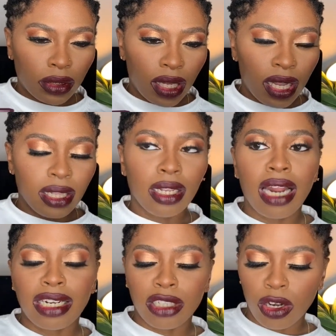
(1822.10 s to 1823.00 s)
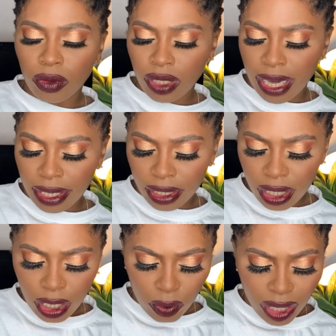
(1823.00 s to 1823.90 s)
And then I don't like,
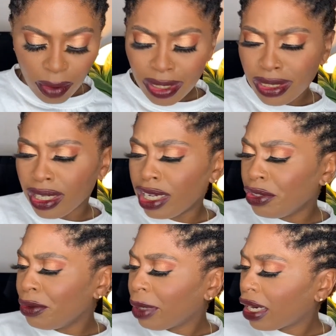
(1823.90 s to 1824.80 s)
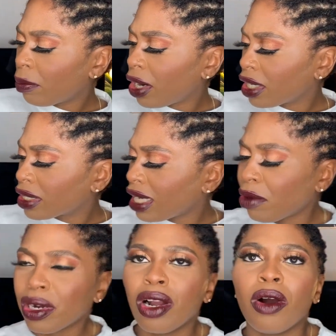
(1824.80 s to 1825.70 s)
when I was a new makeup artist, I
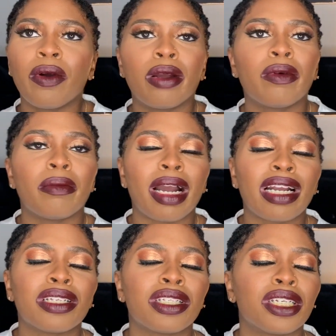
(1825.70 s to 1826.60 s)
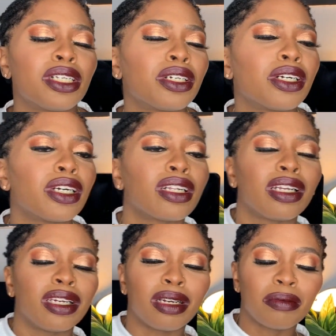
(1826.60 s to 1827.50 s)
would go in with my concealer and clean
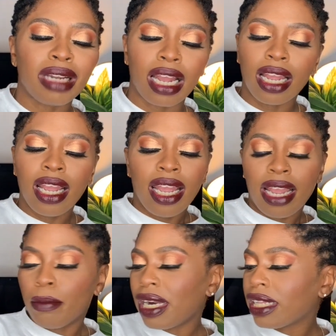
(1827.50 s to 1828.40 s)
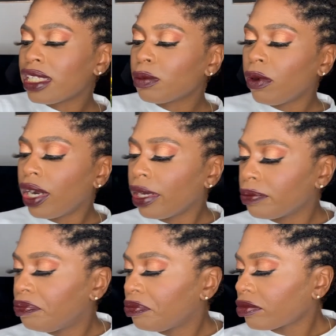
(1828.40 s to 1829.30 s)
it up. Not, but at this point,
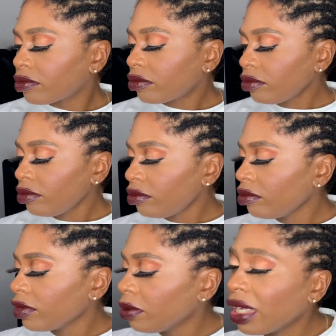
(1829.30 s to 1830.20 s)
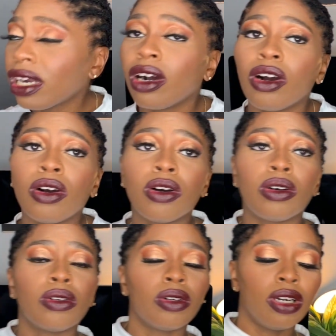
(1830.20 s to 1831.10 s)
it's like an old